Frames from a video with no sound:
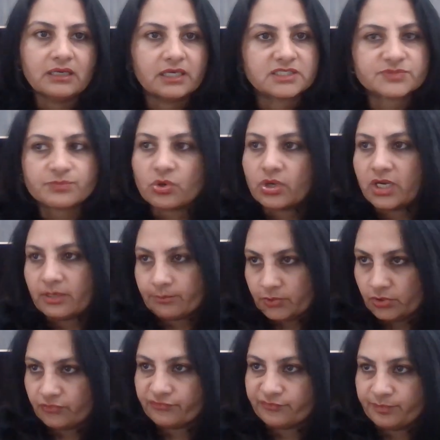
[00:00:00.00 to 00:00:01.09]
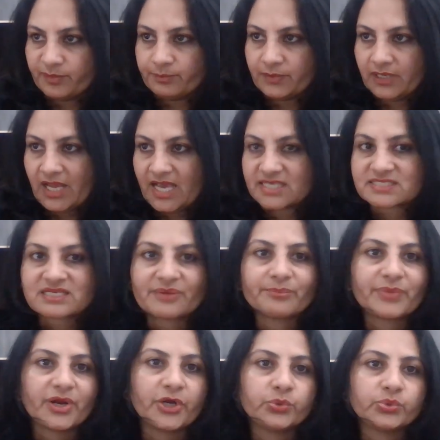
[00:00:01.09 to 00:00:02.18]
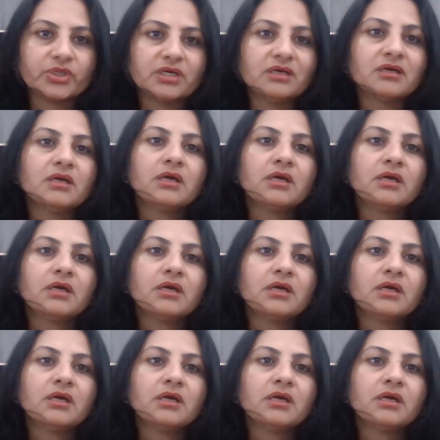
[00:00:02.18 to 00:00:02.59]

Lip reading: a small number of people as compared to the